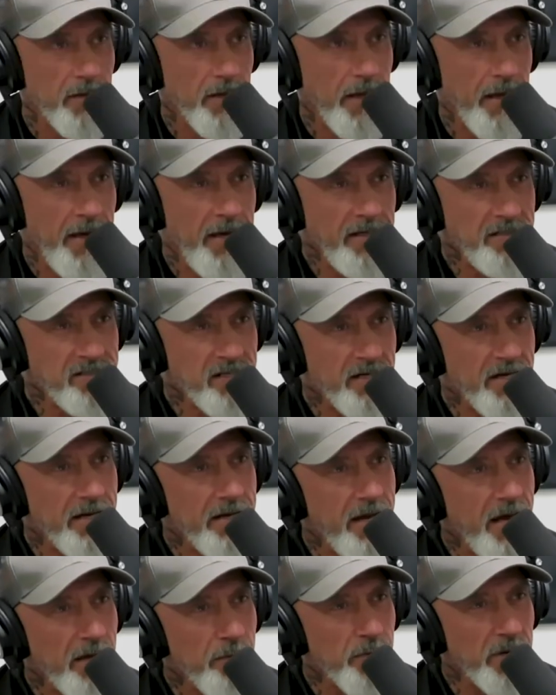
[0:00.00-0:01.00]
you know he's an
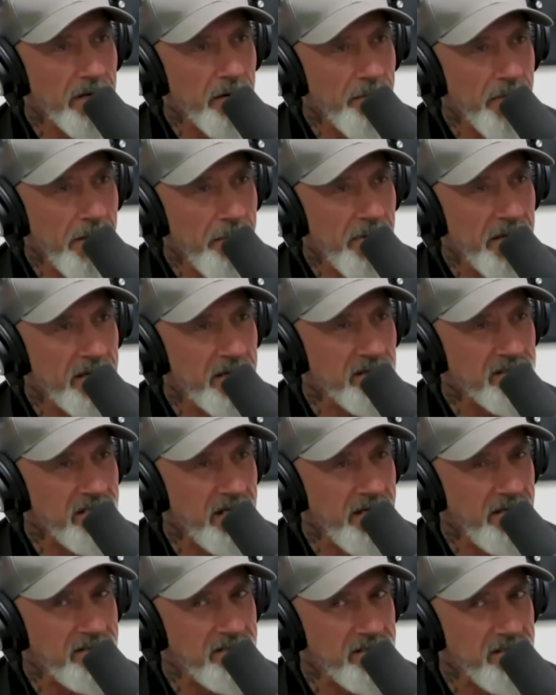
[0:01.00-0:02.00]
enigma to me because
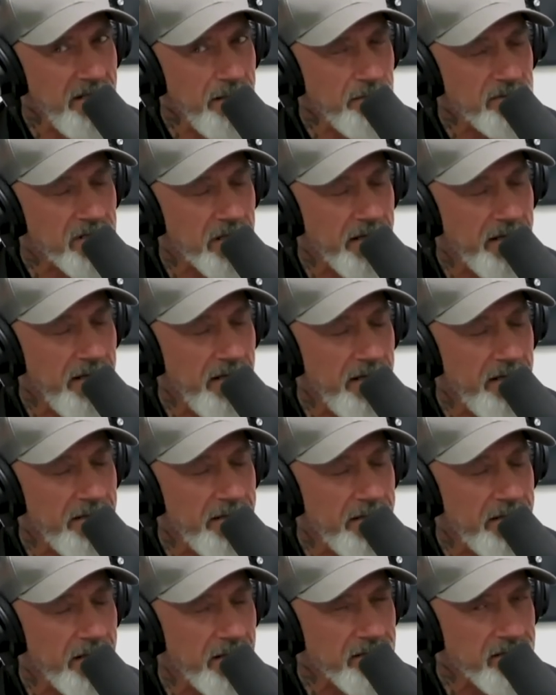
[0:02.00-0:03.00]
he seems like he
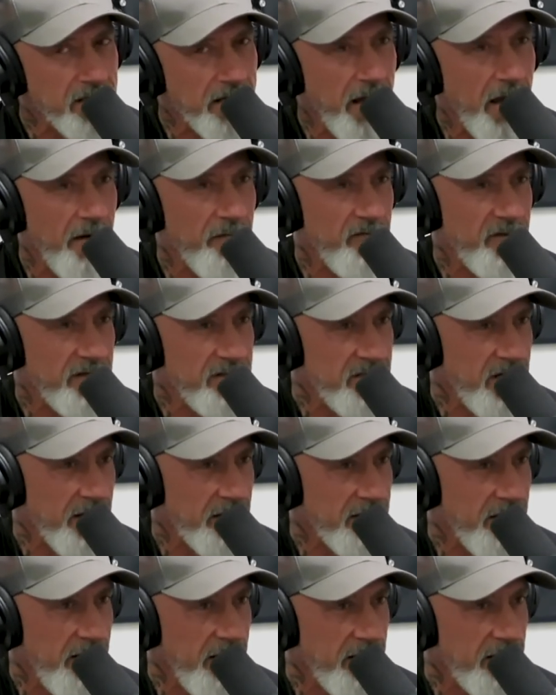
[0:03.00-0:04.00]
doesn't have the
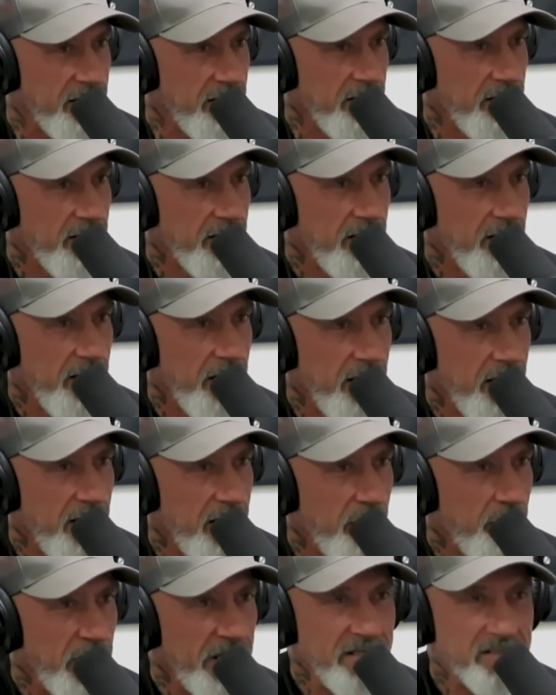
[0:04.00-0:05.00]
technique
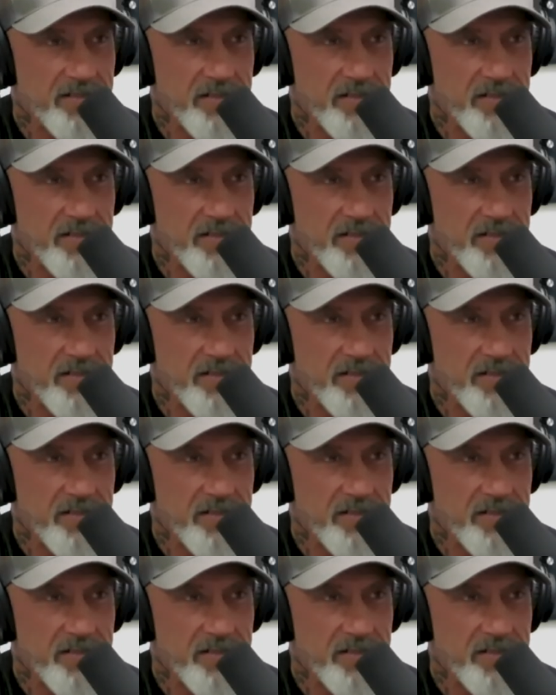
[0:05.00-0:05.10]
but he's